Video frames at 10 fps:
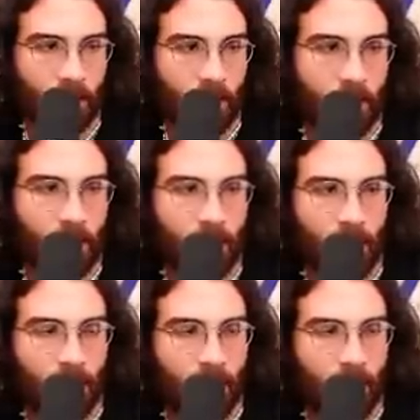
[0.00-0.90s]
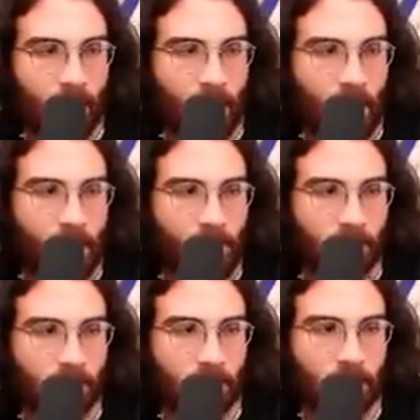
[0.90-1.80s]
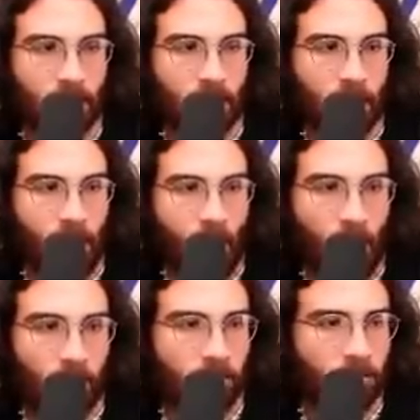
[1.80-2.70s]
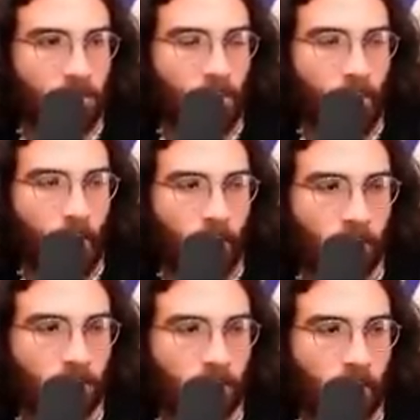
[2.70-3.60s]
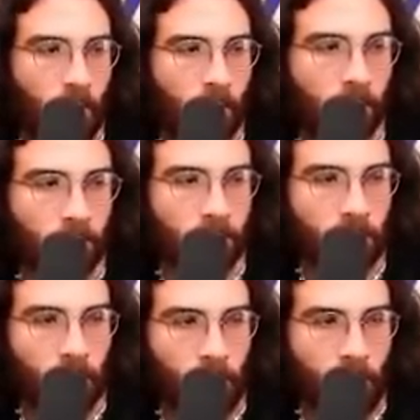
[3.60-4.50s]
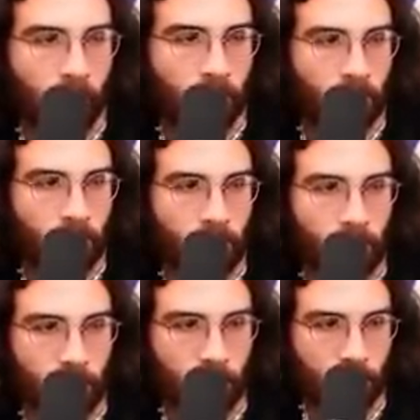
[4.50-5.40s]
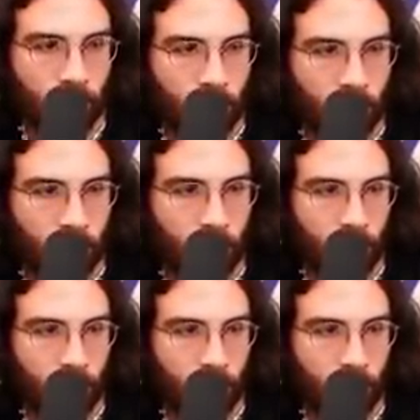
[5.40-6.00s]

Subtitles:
The person shown says nothing.